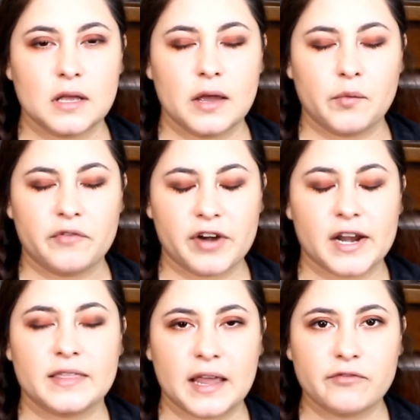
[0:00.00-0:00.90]
and we're
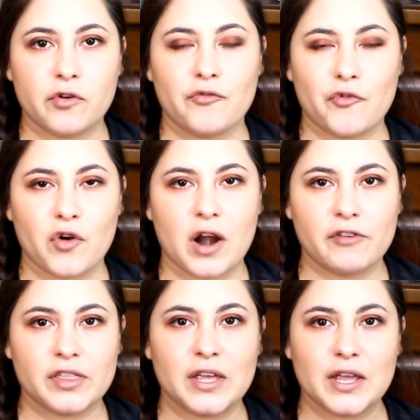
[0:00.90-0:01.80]
very thankful for
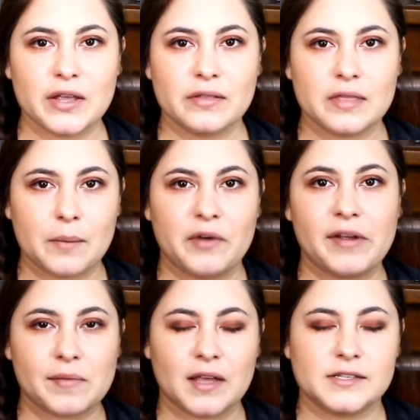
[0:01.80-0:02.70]
everything that my
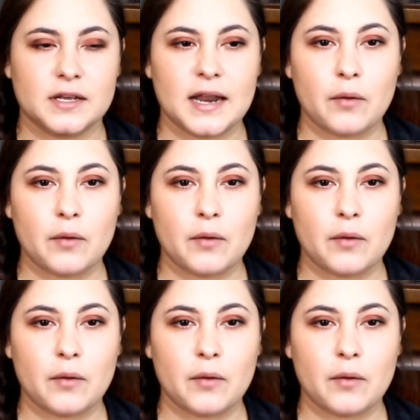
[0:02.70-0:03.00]
family has done,